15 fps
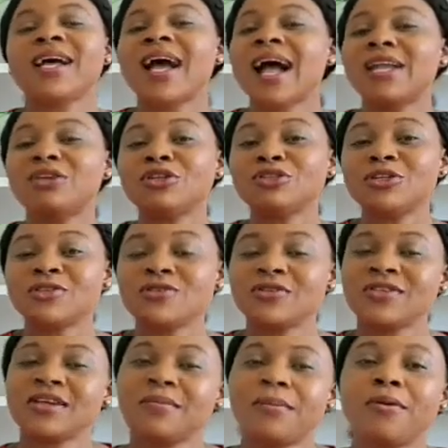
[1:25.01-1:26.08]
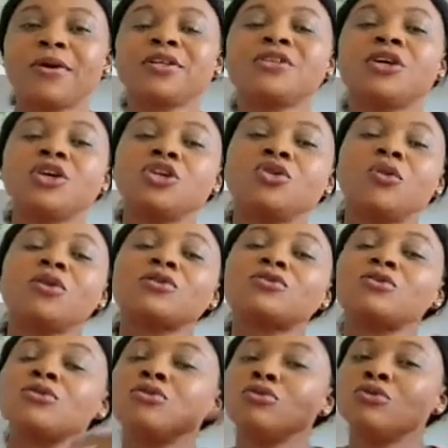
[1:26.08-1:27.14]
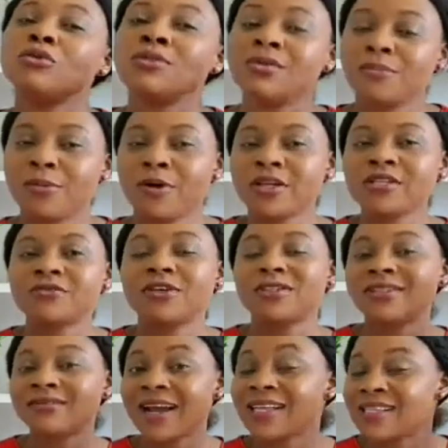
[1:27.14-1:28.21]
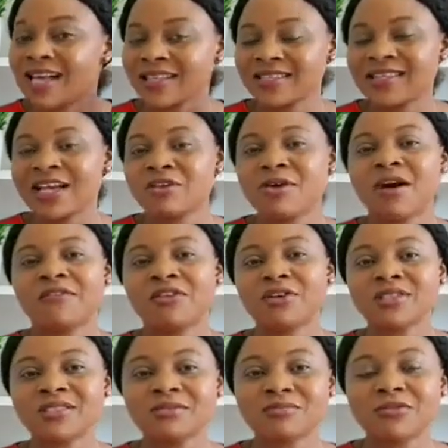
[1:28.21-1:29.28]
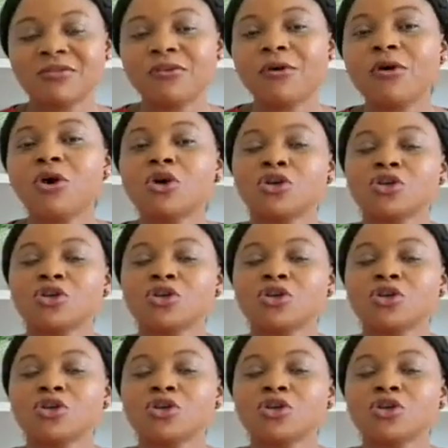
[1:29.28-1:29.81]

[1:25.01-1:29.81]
And not just losing a point, you also lose the point for the right answer you have gotten before.